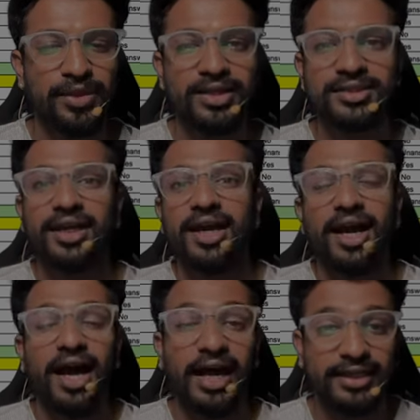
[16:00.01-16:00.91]
See,
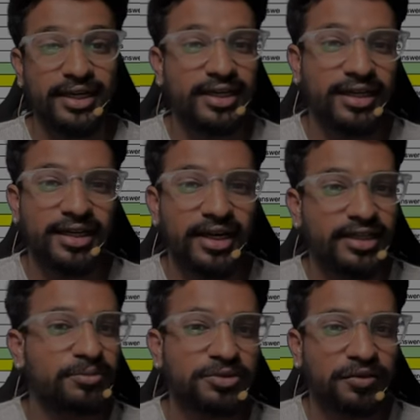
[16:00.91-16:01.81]
authentic in
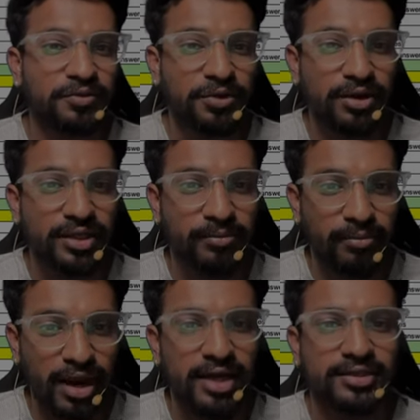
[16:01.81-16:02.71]
terms of not the
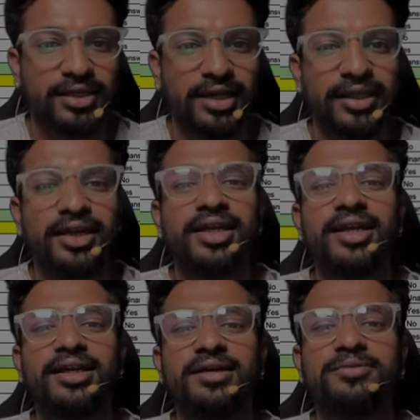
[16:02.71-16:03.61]
marks, authentic
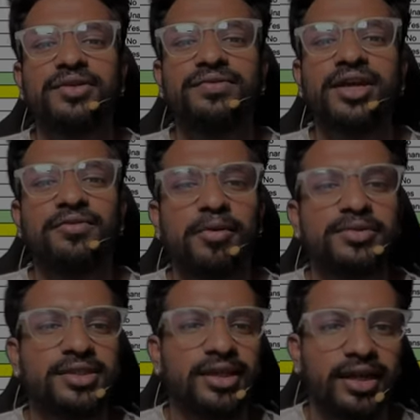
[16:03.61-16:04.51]
in terms of the
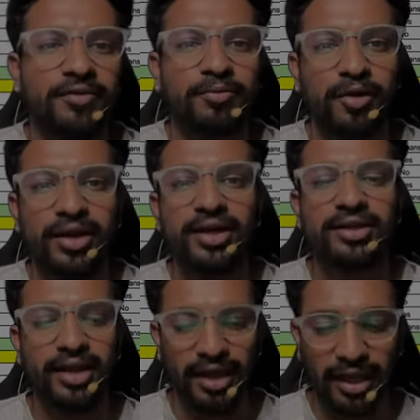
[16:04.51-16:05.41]
information that I've provided,
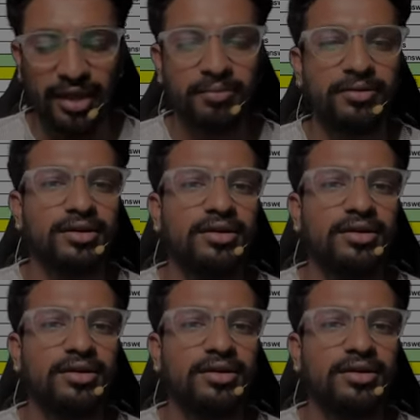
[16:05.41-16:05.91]
the name,